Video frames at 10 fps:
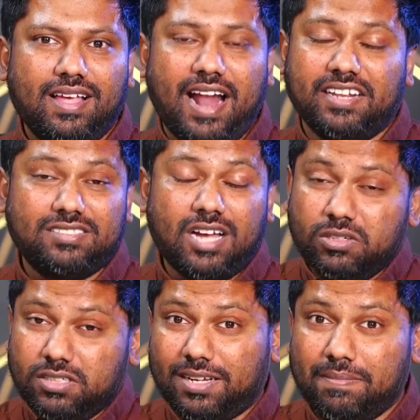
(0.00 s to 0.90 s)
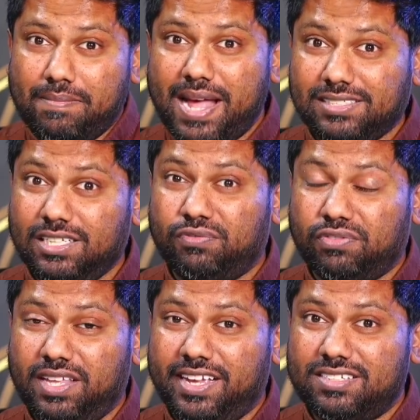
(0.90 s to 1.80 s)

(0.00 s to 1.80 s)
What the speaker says: And it sounds like a massive thing.